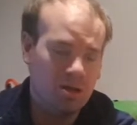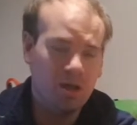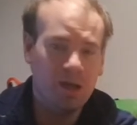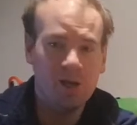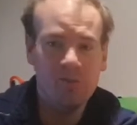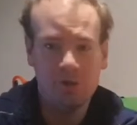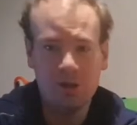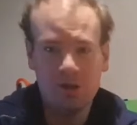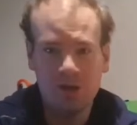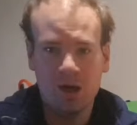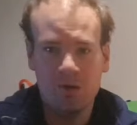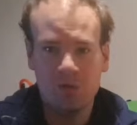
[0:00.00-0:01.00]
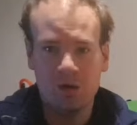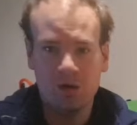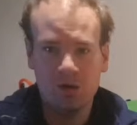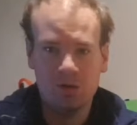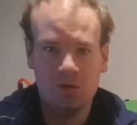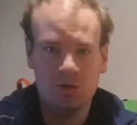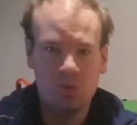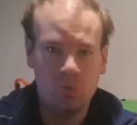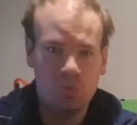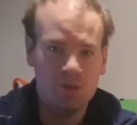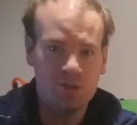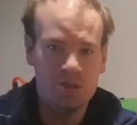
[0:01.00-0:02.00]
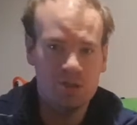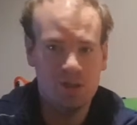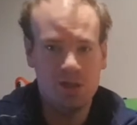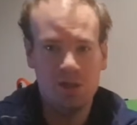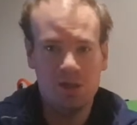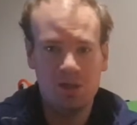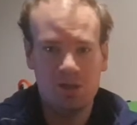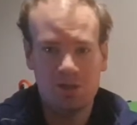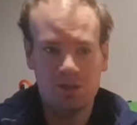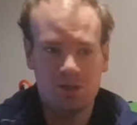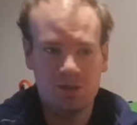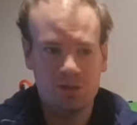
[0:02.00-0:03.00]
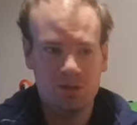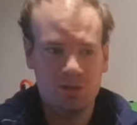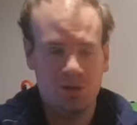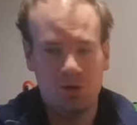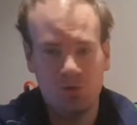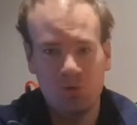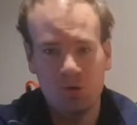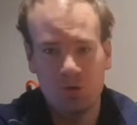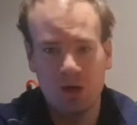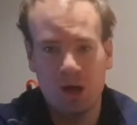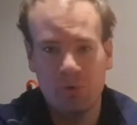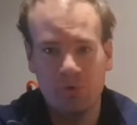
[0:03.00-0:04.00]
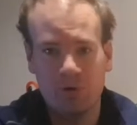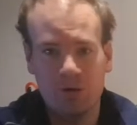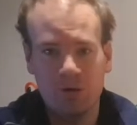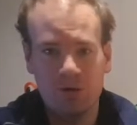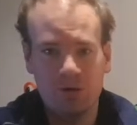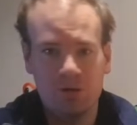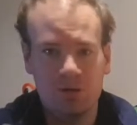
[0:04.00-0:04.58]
I have another camera, which is an old camera,